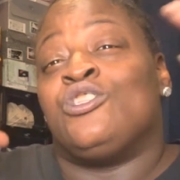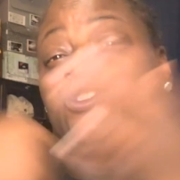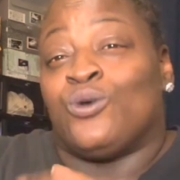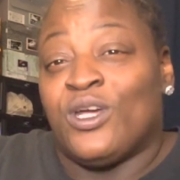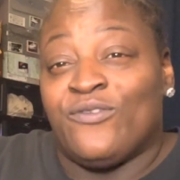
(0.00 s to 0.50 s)

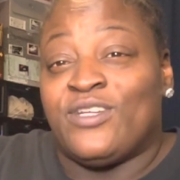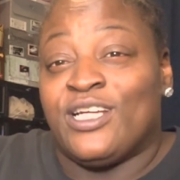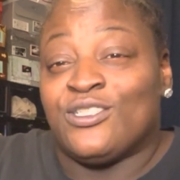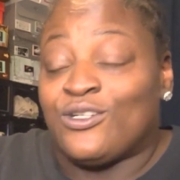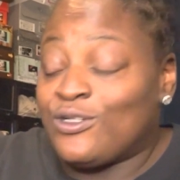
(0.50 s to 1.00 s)
12
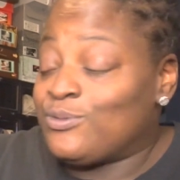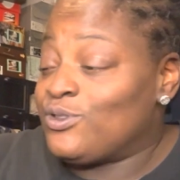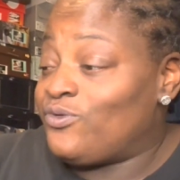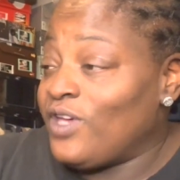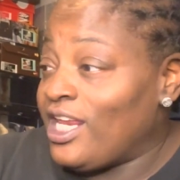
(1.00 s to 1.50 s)
days of
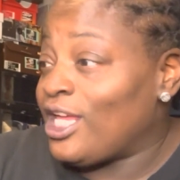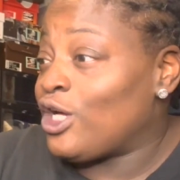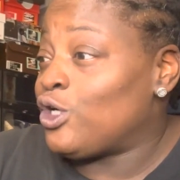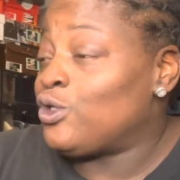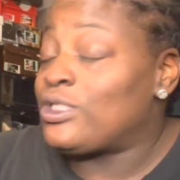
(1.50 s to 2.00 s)
Christmas
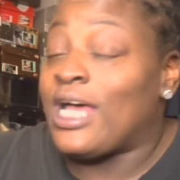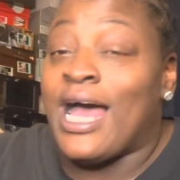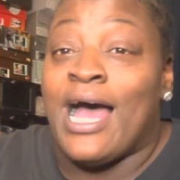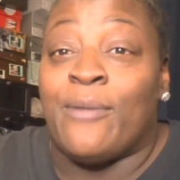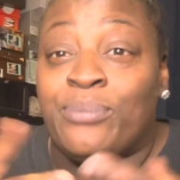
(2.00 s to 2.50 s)
videos.
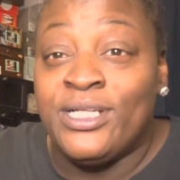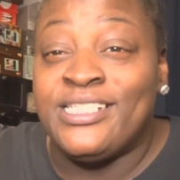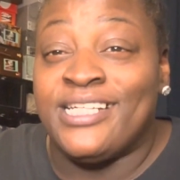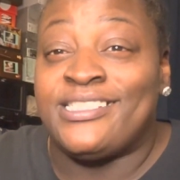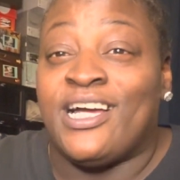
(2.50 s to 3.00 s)
I
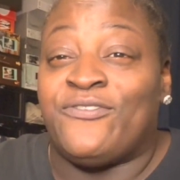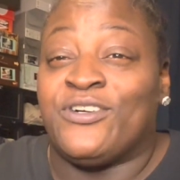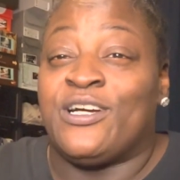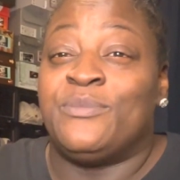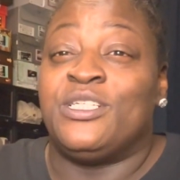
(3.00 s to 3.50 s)
appreciate y'all for
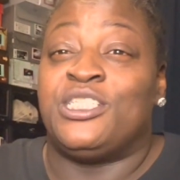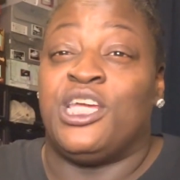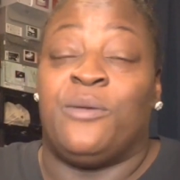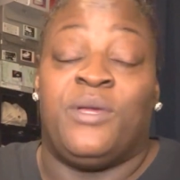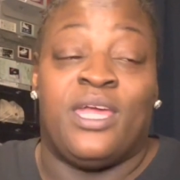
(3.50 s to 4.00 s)
coming to
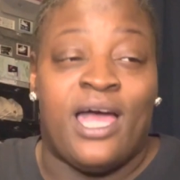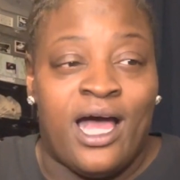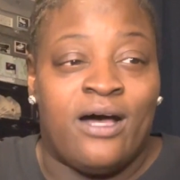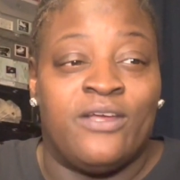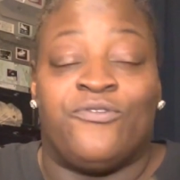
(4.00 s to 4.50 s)
check me
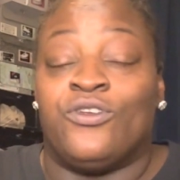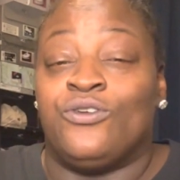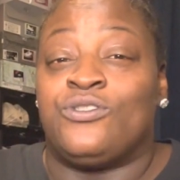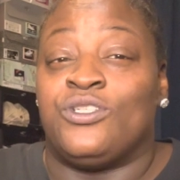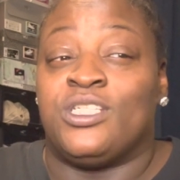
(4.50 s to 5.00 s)
out. If you're
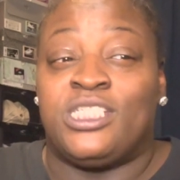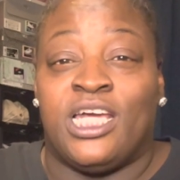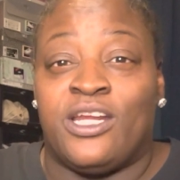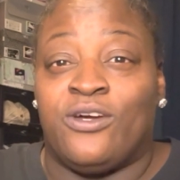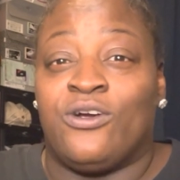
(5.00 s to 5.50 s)
new to the
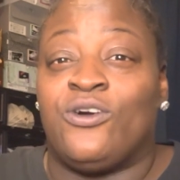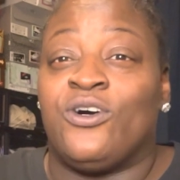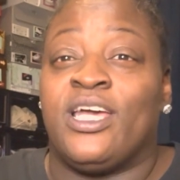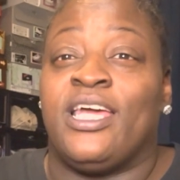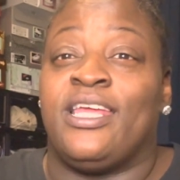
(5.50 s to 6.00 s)
channel, go
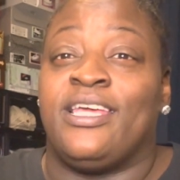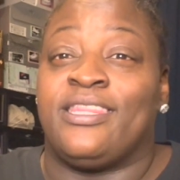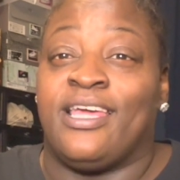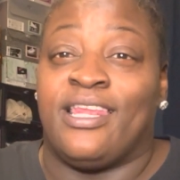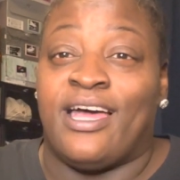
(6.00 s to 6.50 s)
ahead and hit
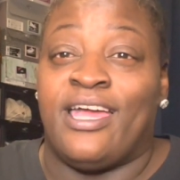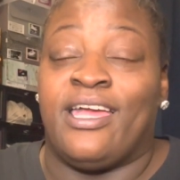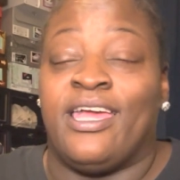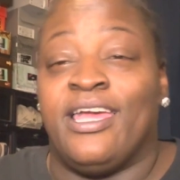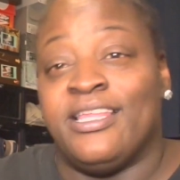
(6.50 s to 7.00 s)
that like
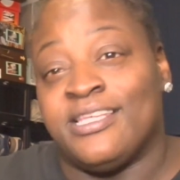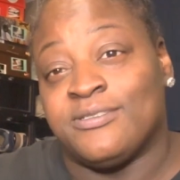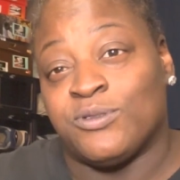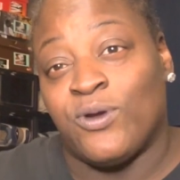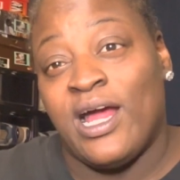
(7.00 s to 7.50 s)
and hit that
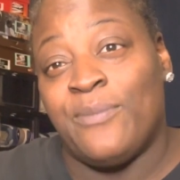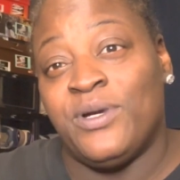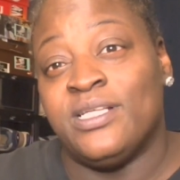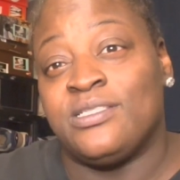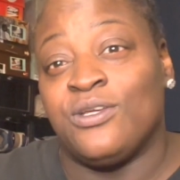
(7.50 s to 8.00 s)
subscribe
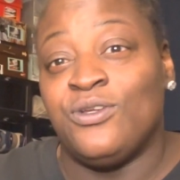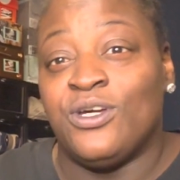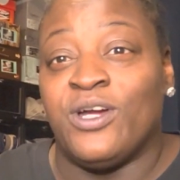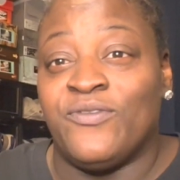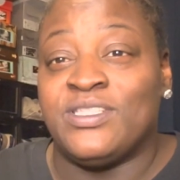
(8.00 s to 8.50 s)
button so you
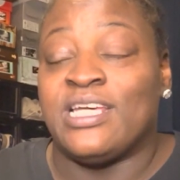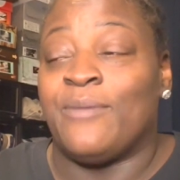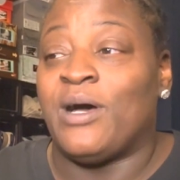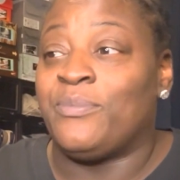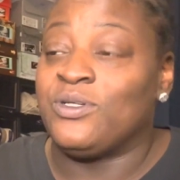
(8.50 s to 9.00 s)
know every
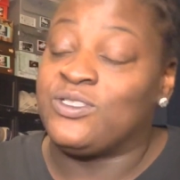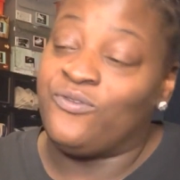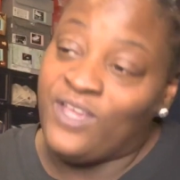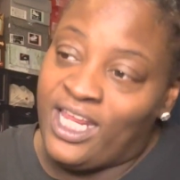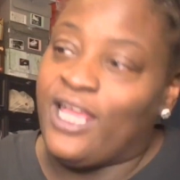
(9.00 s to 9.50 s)
time I post a
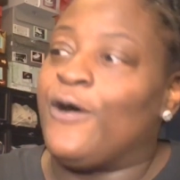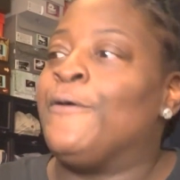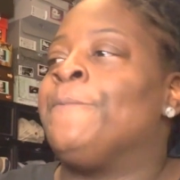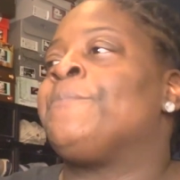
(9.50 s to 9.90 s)
video.